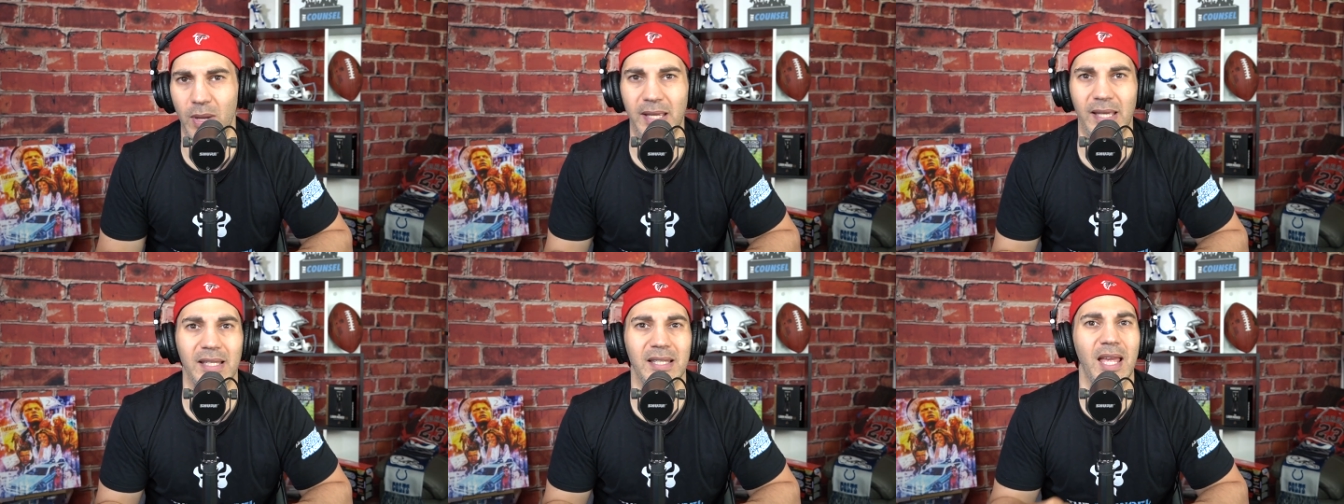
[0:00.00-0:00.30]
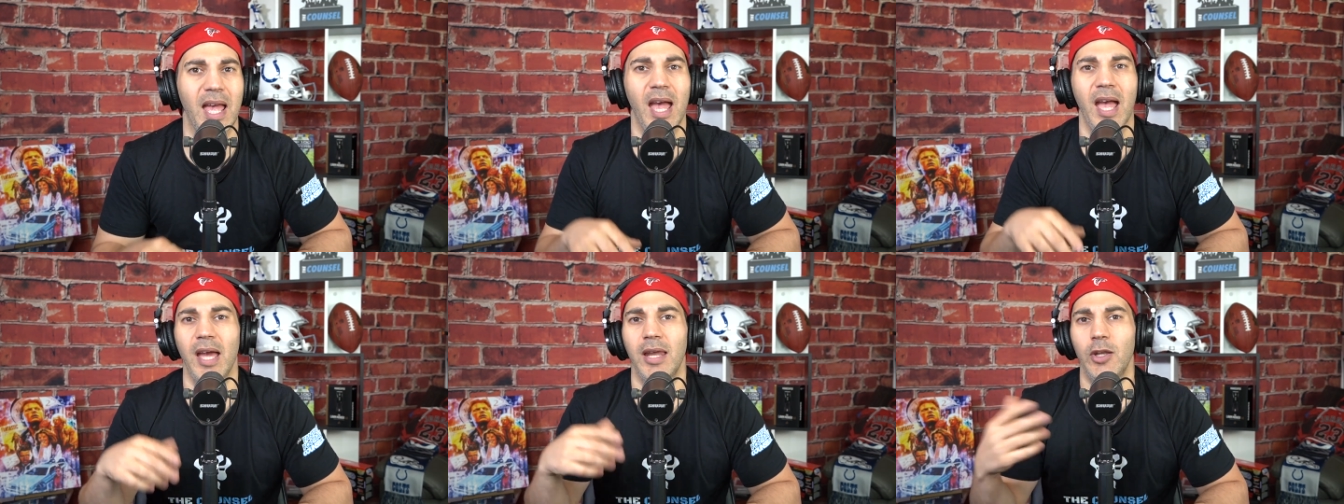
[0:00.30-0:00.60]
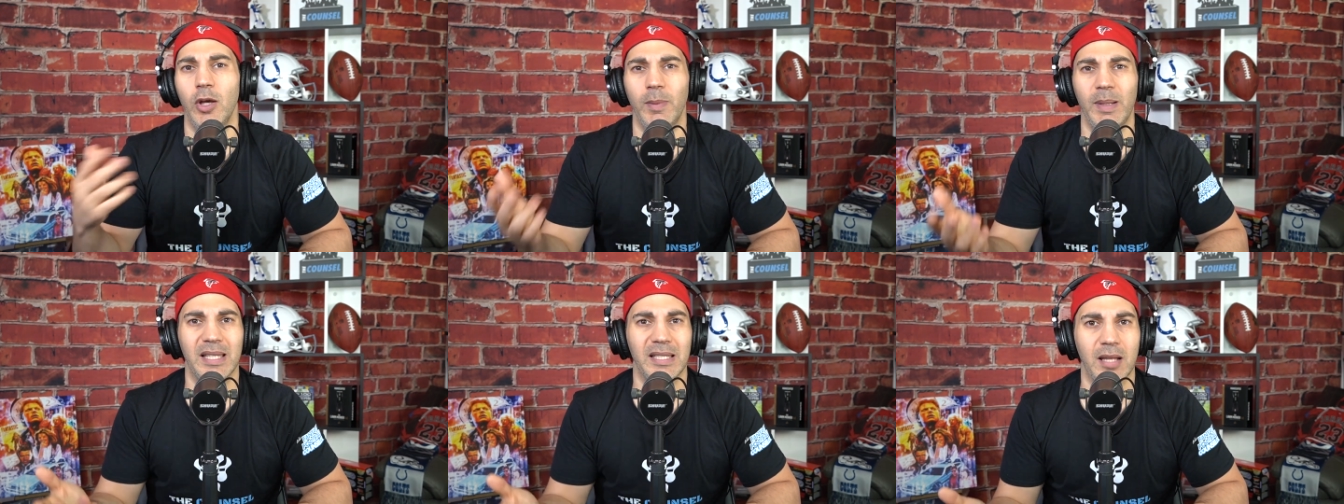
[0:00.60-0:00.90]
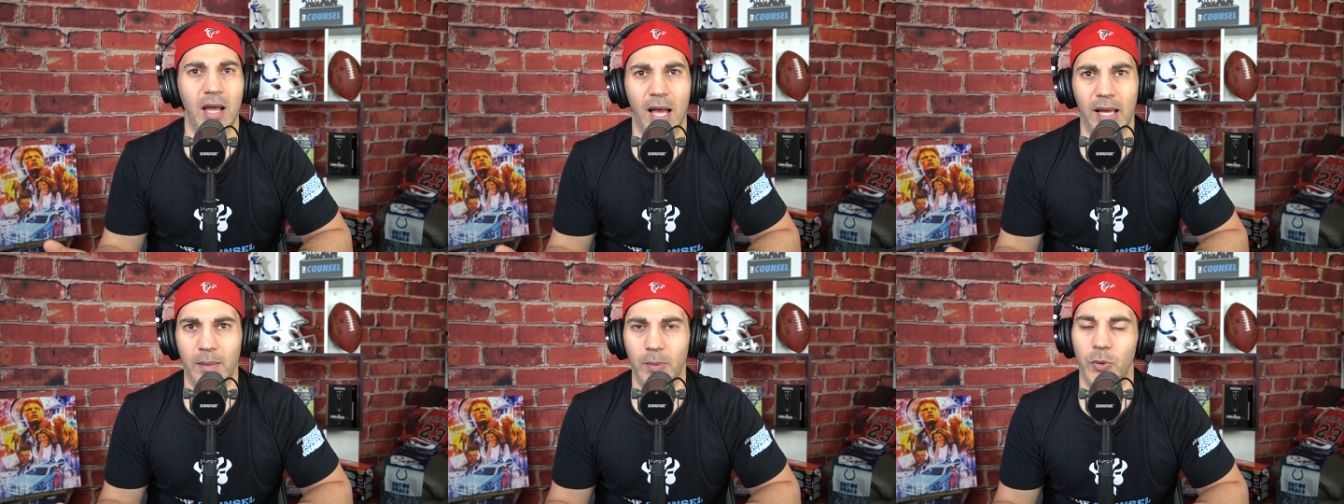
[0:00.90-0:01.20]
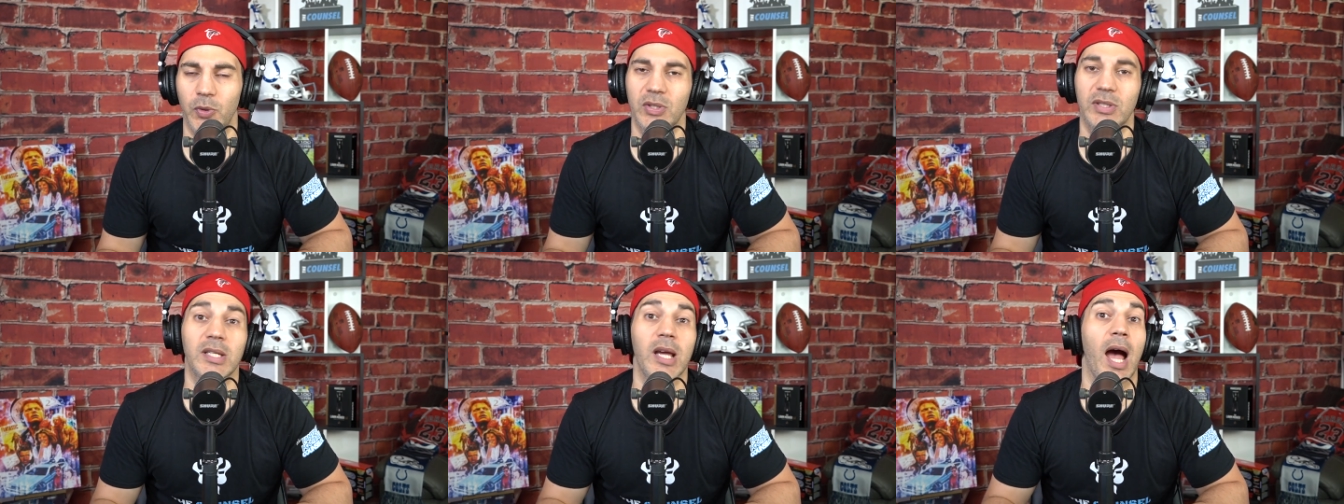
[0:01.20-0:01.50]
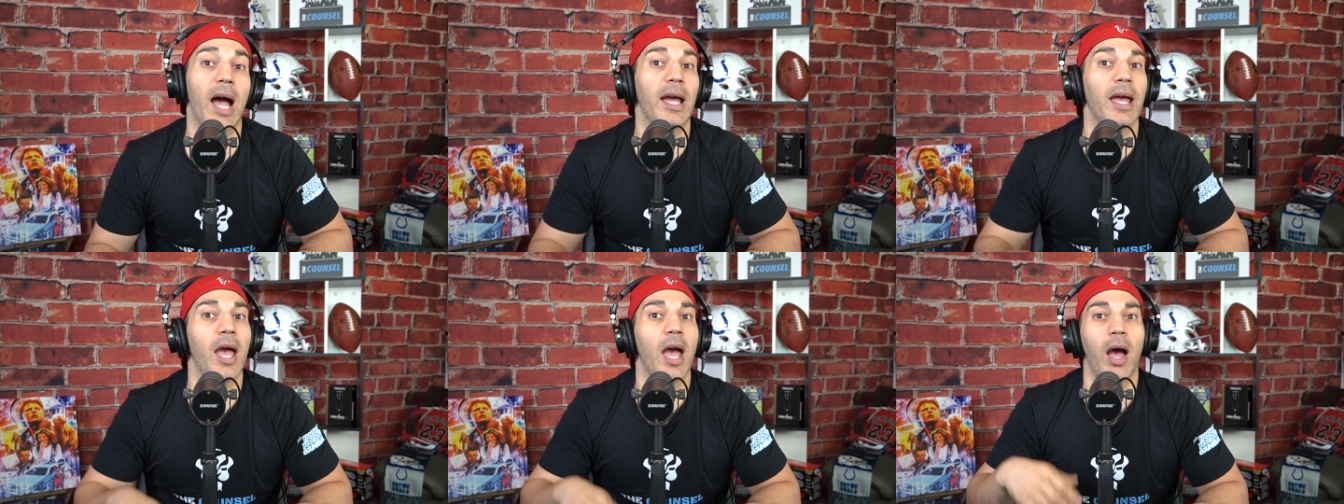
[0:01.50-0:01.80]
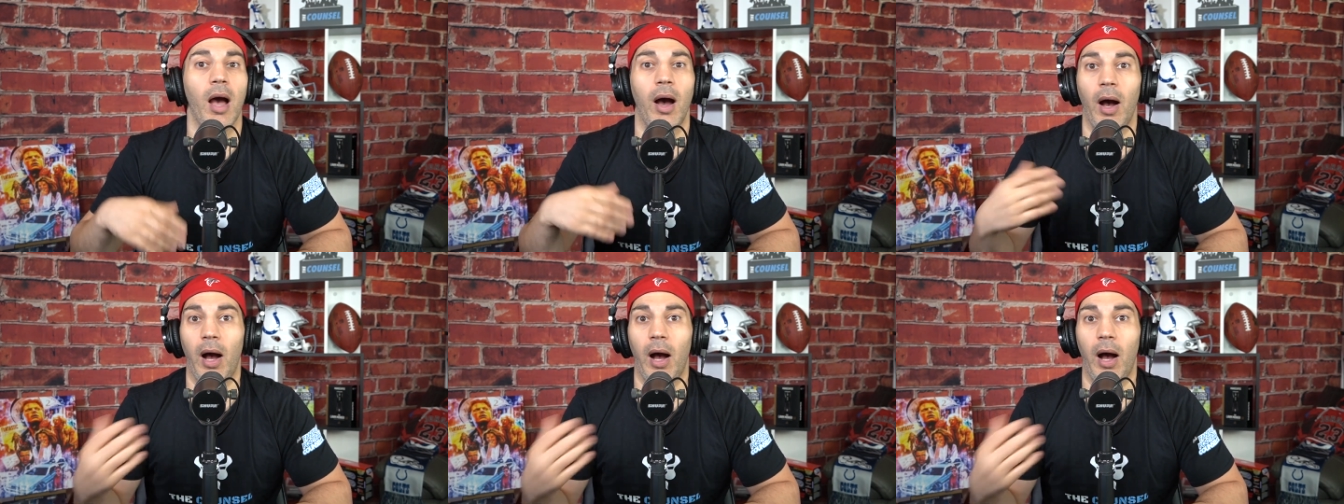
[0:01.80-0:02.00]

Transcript: rankings. Nobody's talking about this guy.